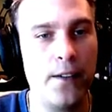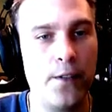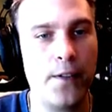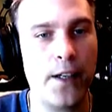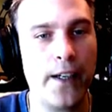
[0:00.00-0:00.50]

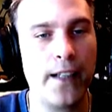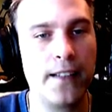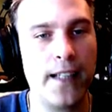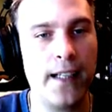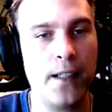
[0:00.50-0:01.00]
various
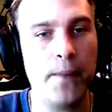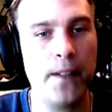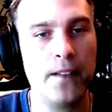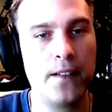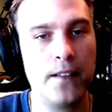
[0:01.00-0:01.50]

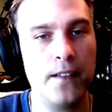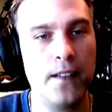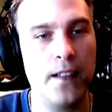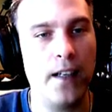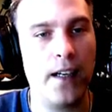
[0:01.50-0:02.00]
elements.
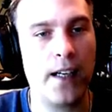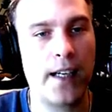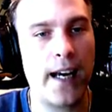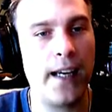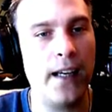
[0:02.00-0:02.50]

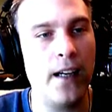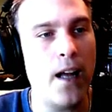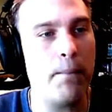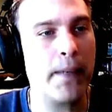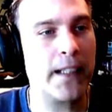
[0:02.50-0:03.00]
Okay,
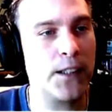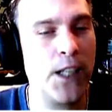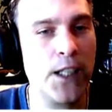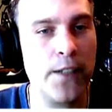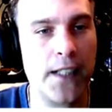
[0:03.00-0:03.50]
but a
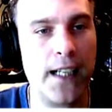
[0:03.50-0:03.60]
lot of the